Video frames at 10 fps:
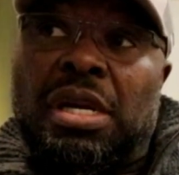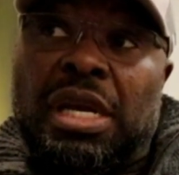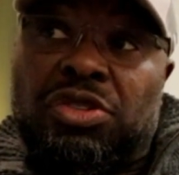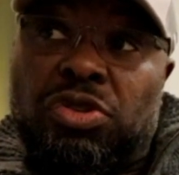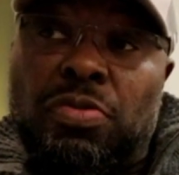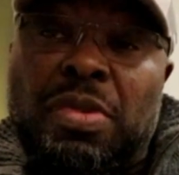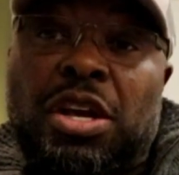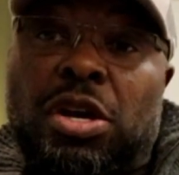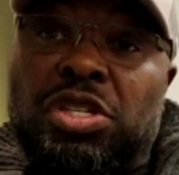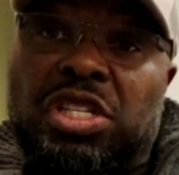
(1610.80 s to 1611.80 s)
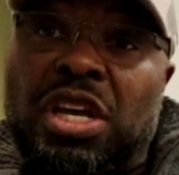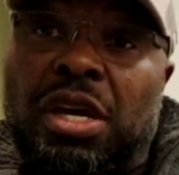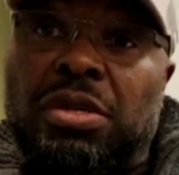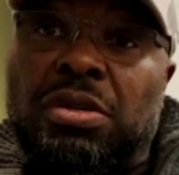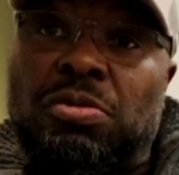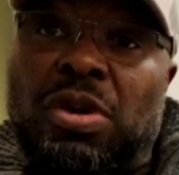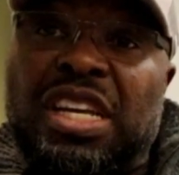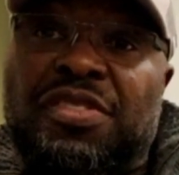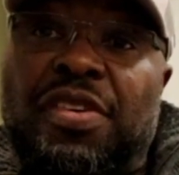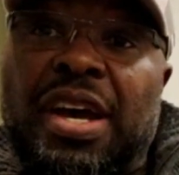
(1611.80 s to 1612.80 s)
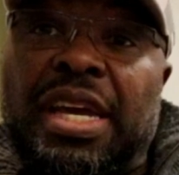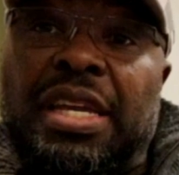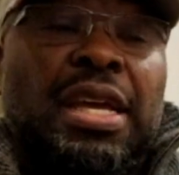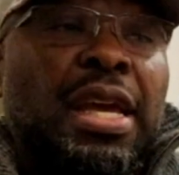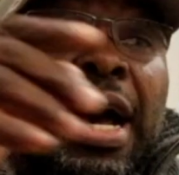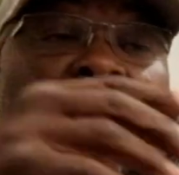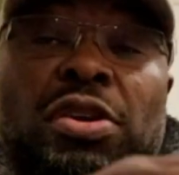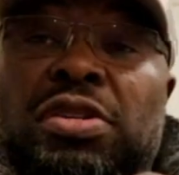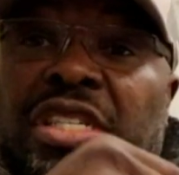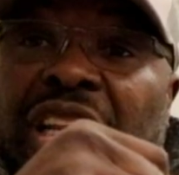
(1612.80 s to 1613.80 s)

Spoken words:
it's still my concern. When he's fighting, I don't